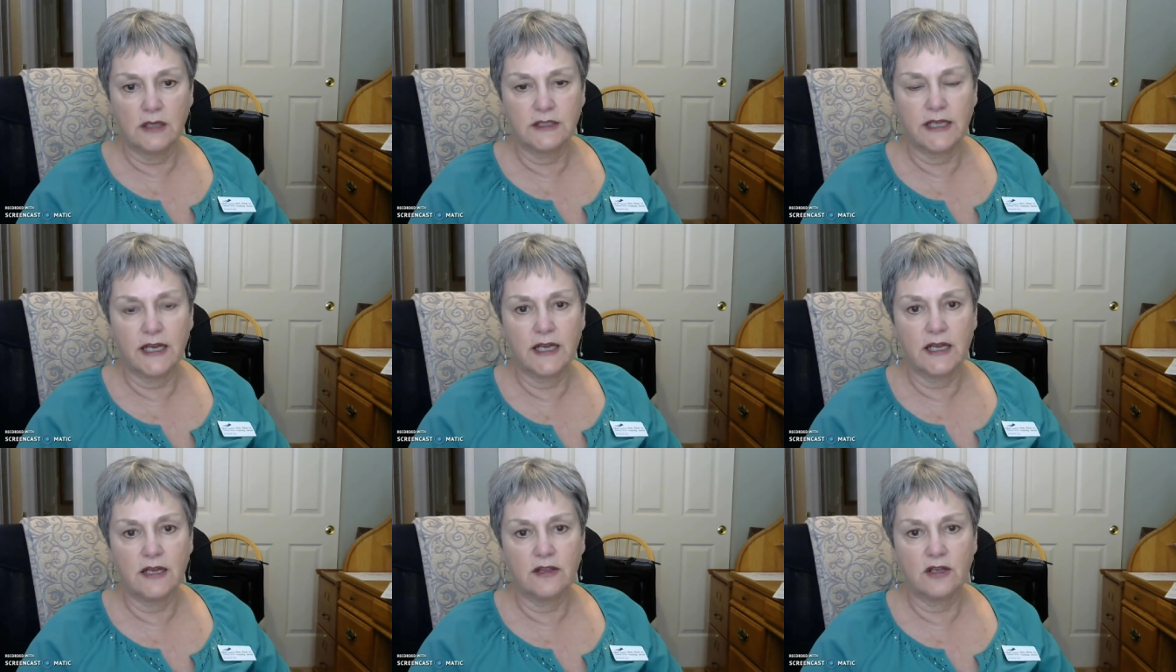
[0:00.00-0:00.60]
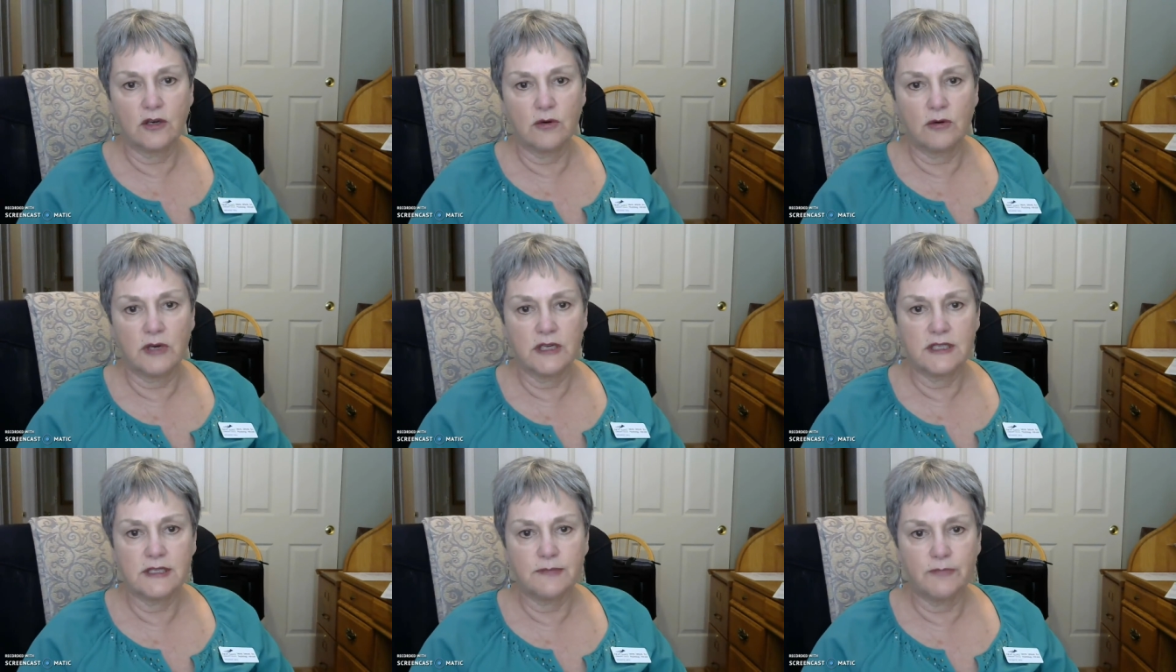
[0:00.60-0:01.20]
taking the
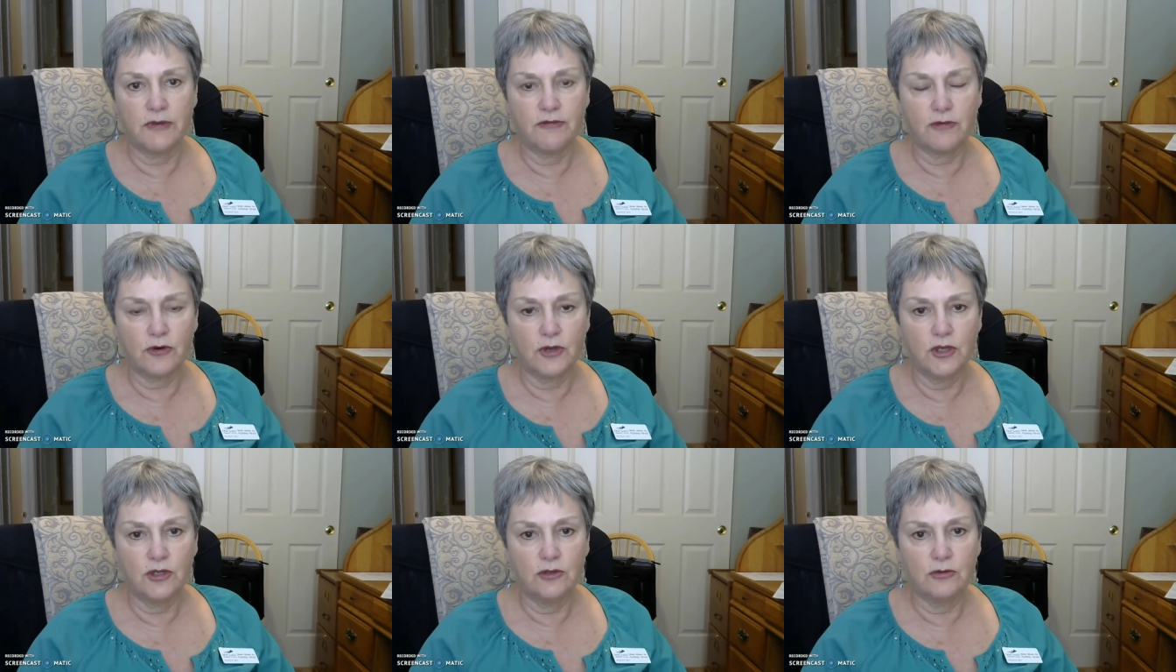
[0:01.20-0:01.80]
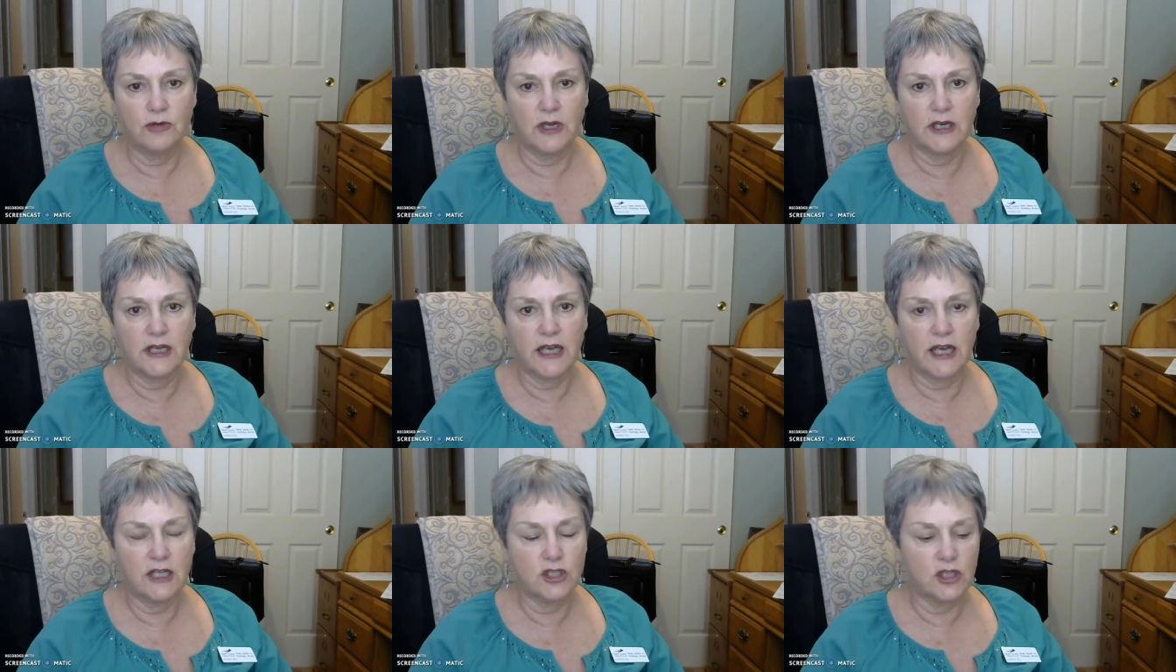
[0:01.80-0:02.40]
quiz, before you
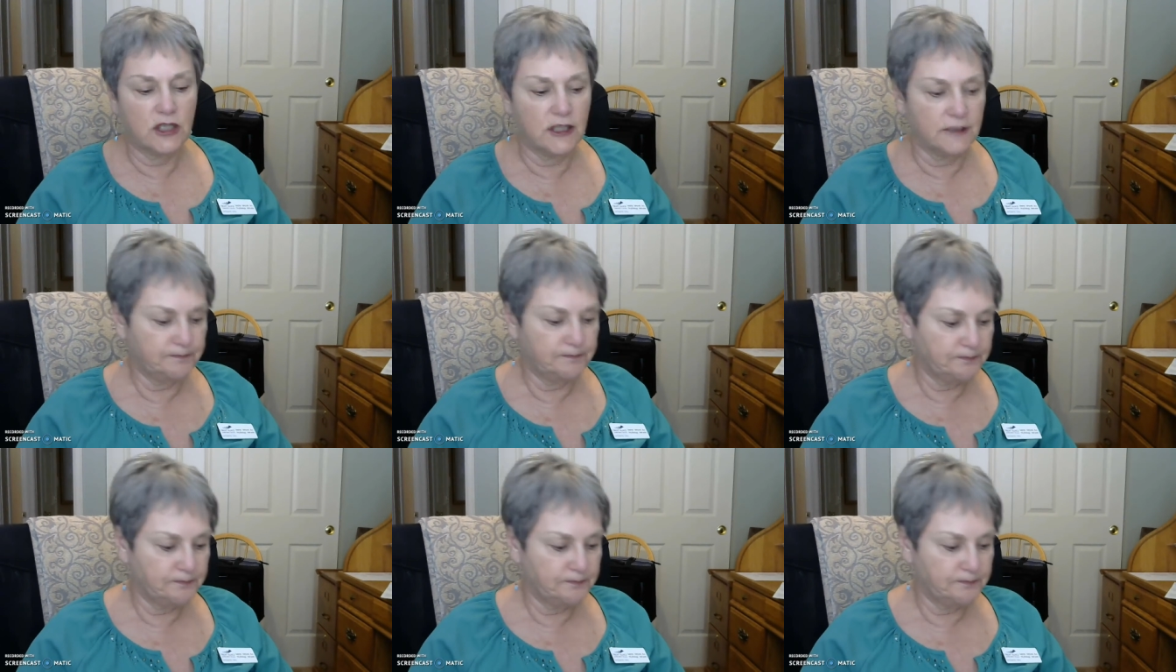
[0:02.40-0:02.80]
engage in it.